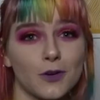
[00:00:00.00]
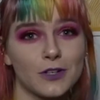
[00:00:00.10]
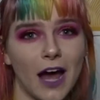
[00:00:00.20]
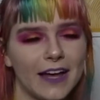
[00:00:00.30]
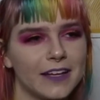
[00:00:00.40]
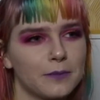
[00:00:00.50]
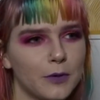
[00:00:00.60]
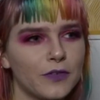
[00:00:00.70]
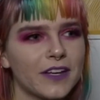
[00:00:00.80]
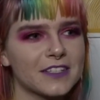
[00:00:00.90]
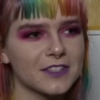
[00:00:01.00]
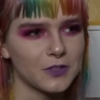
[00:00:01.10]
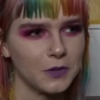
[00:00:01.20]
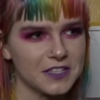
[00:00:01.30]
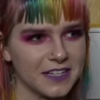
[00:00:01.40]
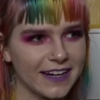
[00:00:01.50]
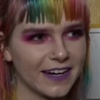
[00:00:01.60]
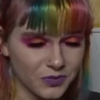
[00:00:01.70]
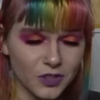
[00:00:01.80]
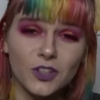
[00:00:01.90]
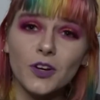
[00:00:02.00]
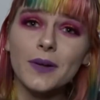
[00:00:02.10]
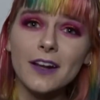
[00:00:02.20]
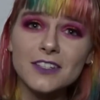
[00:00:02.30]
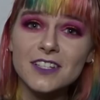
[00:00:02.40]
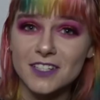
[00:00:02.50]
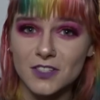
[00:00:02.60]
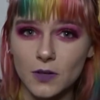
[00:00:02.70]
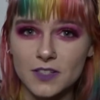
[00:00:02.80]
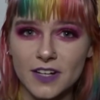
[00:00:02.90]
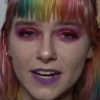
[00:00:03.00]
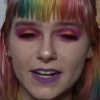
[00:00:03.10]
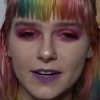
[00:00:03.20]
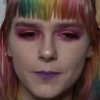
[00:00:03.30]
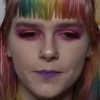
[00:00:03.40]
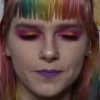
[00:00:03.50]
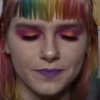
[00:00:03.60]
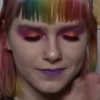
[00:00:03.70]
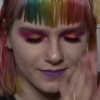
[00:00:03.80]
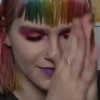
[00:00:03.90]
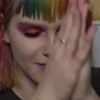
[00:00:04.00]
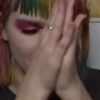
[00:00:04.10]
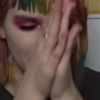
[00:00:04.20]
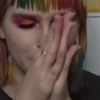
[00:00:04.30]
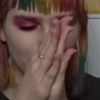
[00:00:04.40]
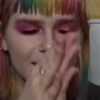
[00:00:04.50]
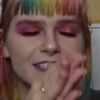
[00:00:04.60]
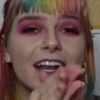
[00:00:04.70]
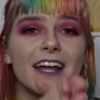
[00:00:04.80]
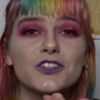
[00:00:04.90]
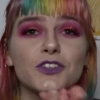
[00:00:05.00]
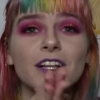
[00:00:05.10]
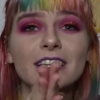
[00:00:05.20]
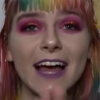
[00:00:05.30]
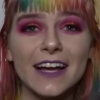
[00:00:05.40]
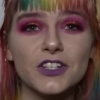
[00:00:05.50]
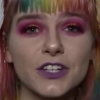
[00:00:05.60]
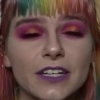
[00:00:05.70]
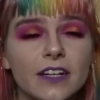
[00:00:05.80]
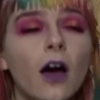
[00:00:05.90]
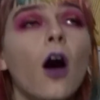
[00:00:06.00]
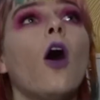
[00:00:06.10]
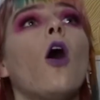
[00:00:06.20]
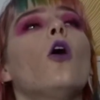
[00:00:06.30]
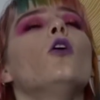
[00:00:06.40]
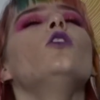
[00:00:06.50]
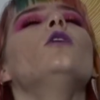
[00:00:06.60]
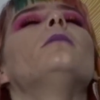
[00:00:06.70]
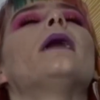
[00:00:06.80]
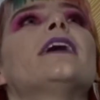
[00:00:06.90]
tired. Moving is exhausting. You know what else is exhausting? The presidential election. Oh my